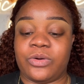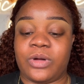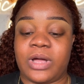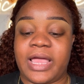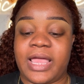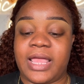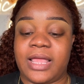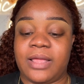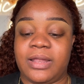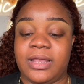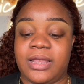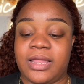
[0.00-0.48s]

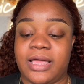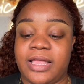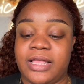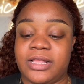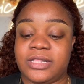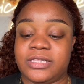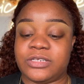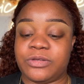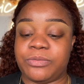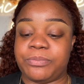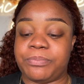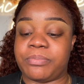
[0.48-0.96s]
I like
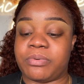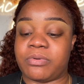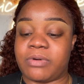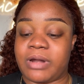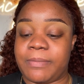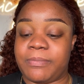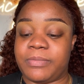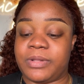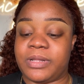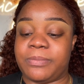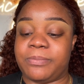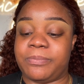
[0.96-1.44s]
to
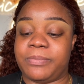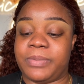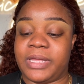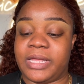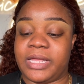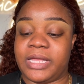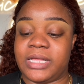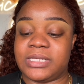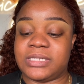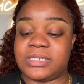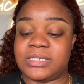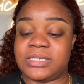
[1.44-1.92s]
prep the
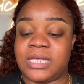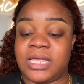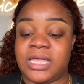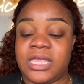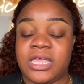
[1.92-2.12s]
base.